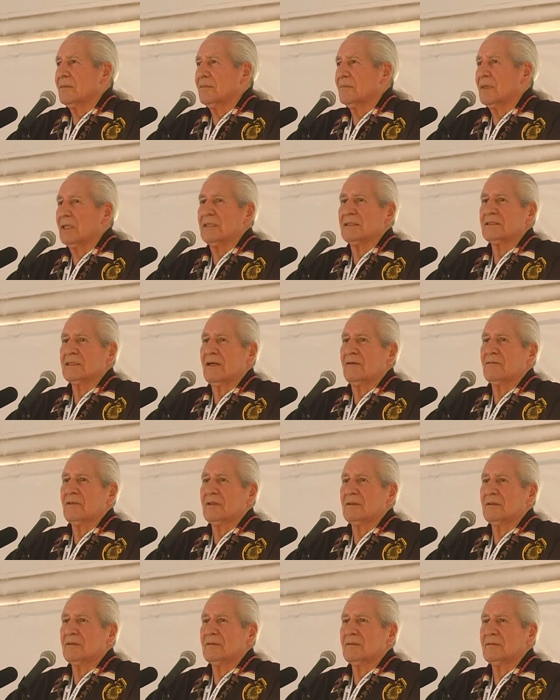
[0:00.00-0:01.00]
But
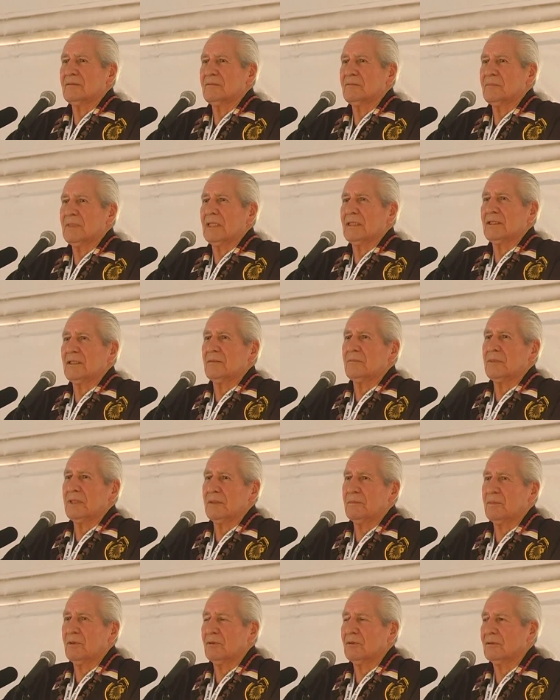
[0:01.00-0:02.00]
7 billion
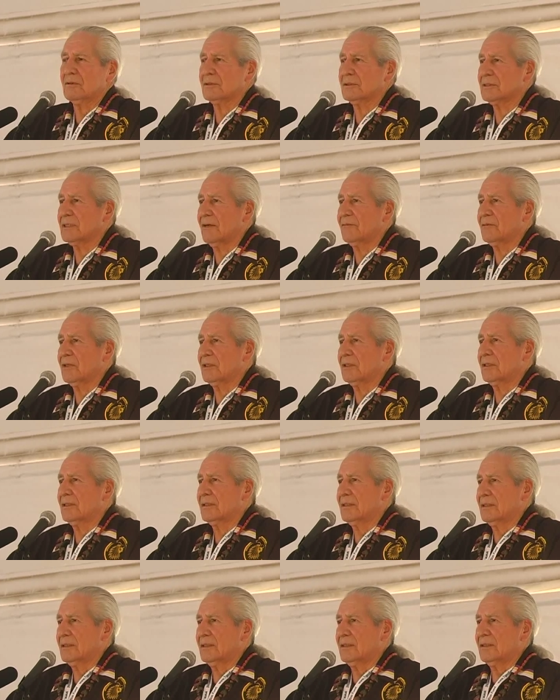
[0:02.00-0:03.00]
people, 7
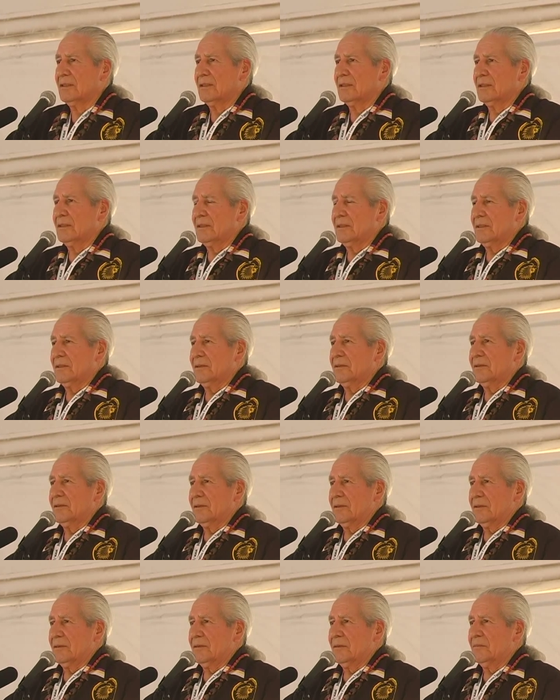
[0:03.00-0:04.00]

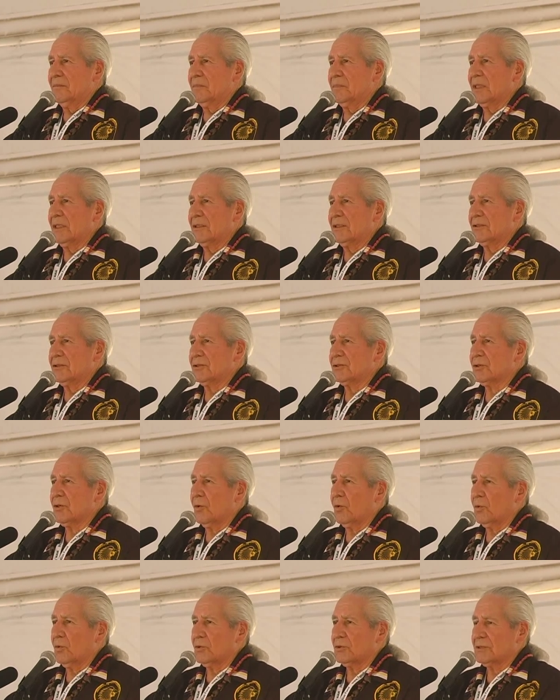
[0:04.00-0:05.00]
billion
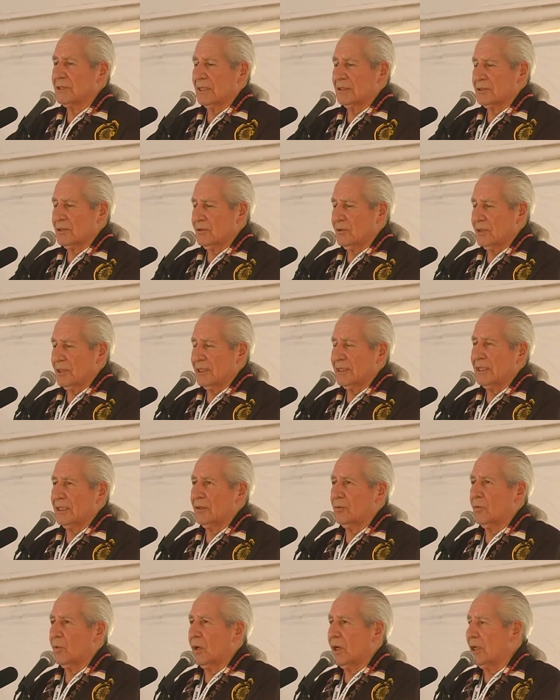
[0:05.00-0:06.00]
souls that's going to
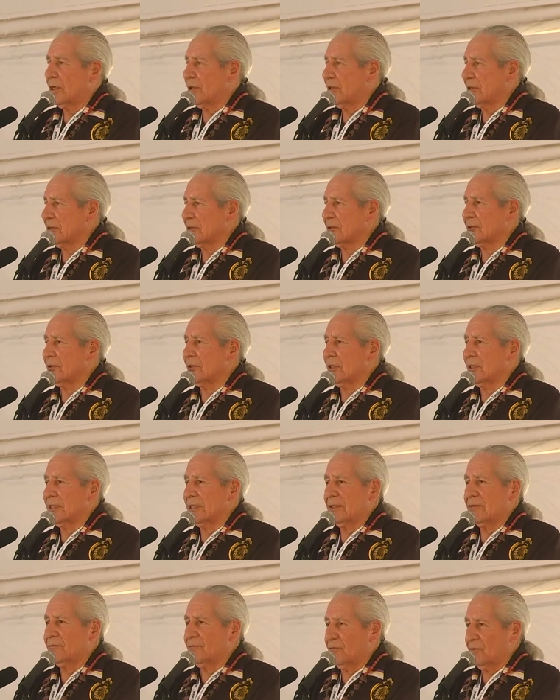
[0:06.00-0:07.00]
need water, is going to
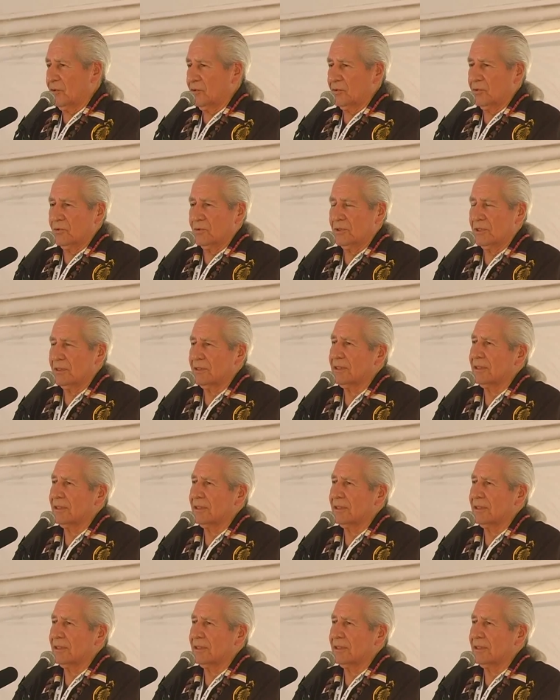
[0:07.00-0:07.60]
need food.